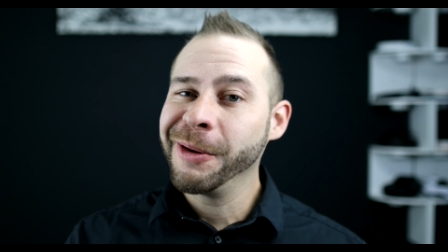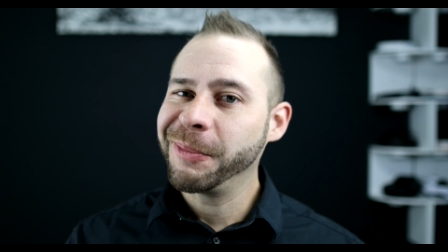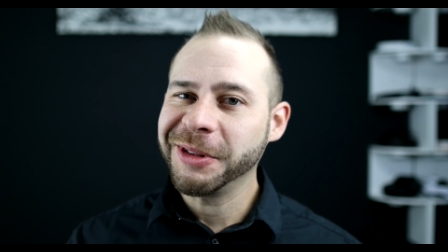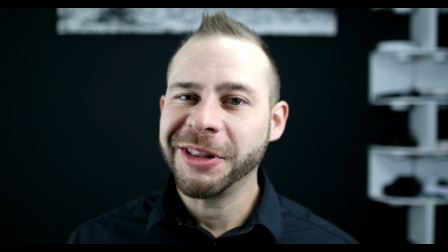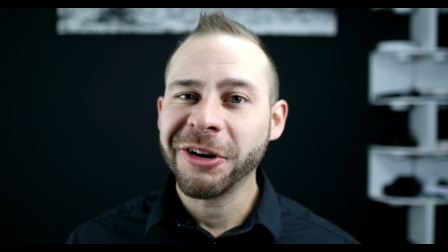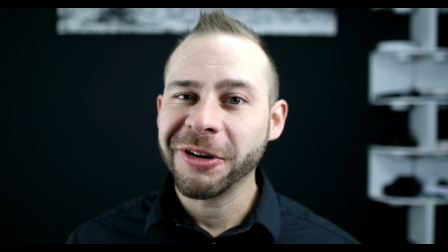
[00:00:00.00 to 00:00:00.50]

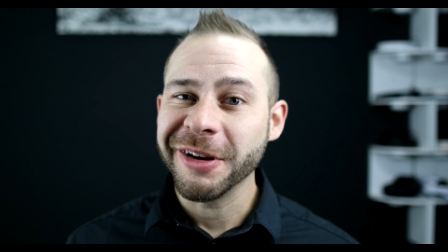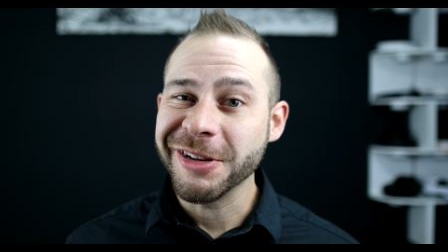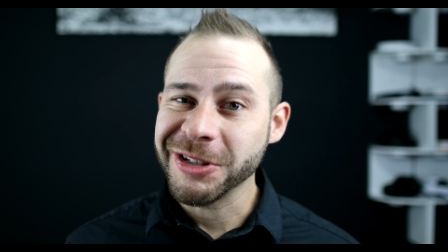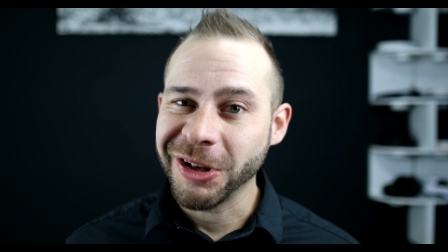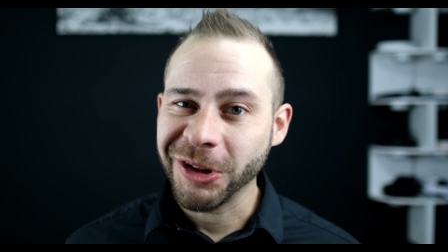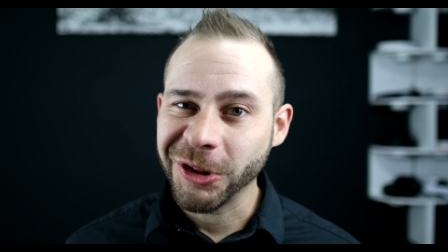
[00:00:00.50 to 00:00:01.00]
but there
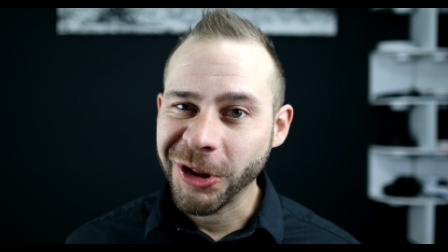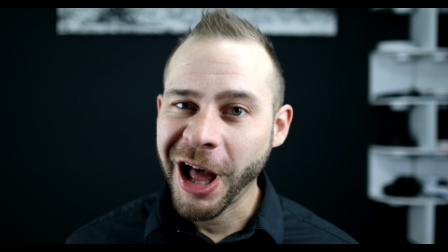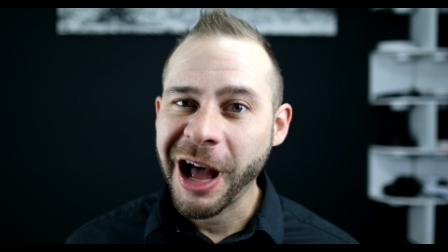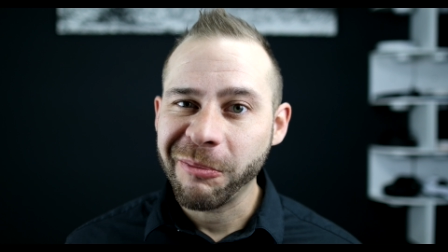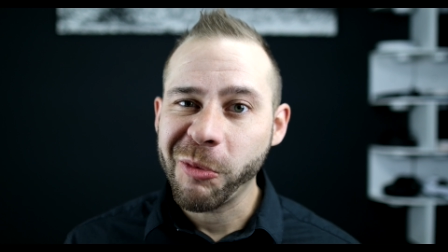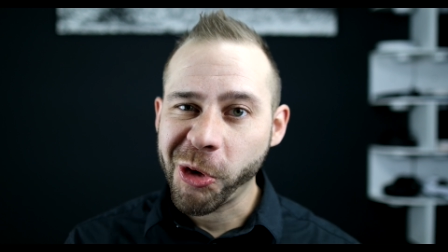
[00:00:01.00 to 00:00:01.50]
is a
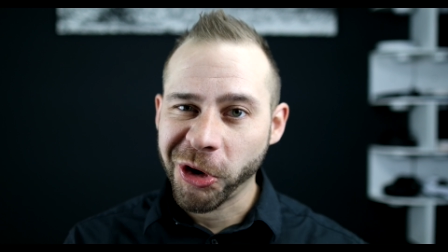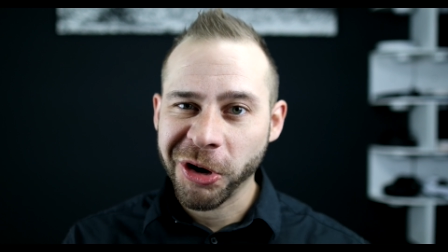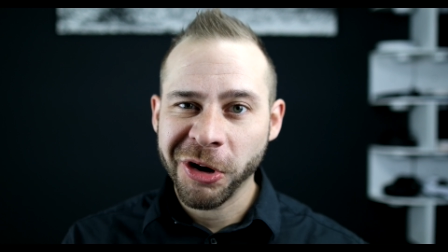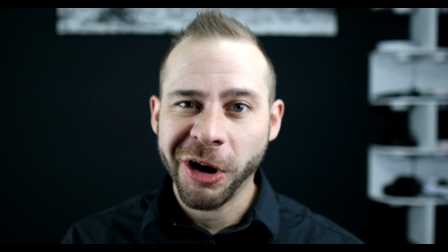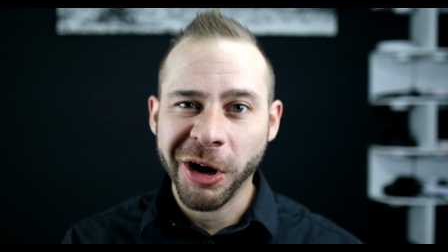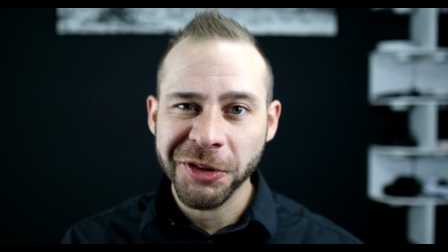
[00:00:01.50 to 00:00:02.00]
lot
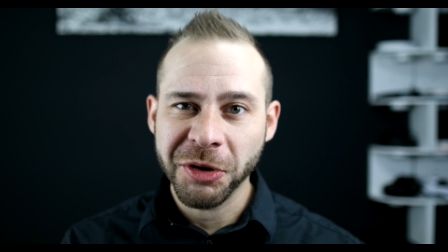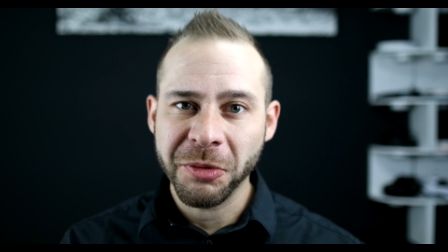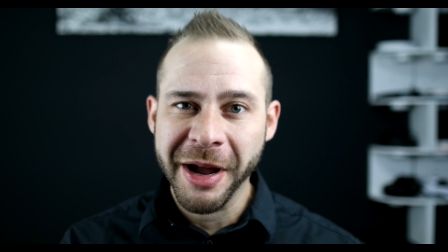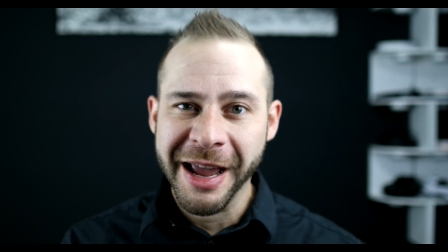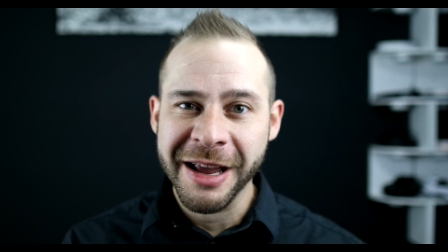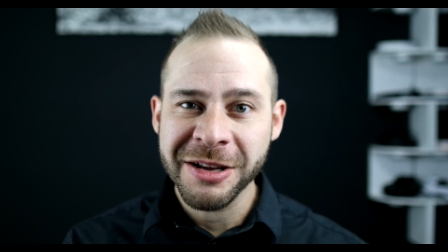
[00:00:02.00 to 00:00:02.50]
more on the
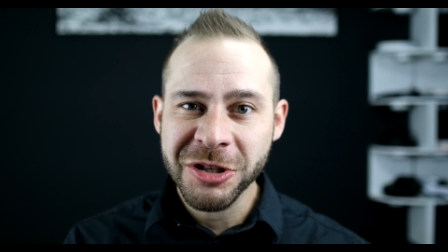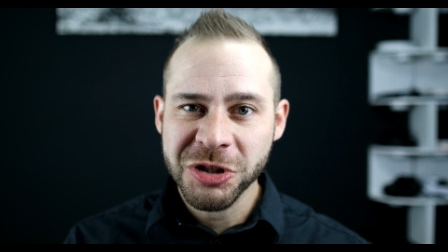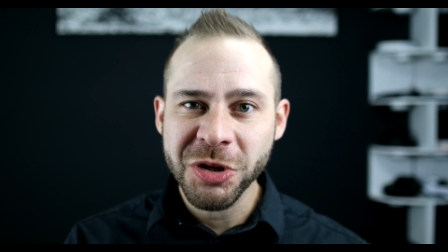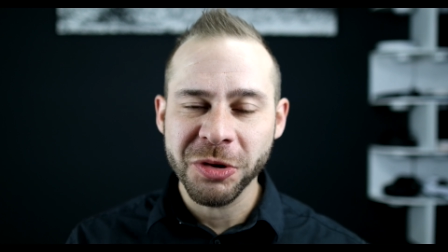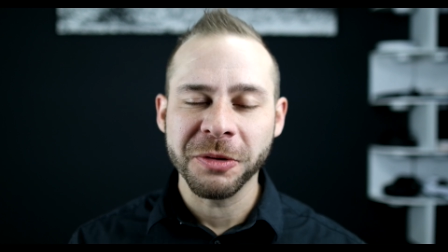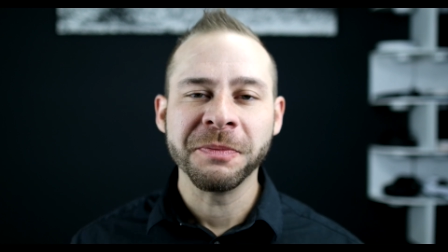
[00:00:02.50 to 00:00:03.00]
way
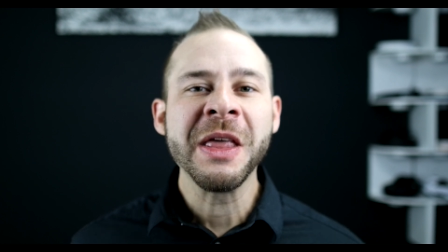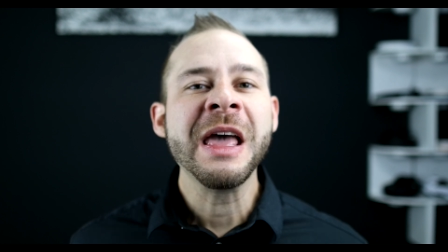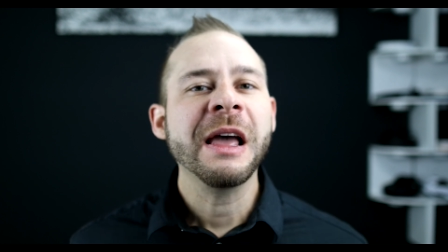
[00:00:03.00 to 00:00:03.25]
soon.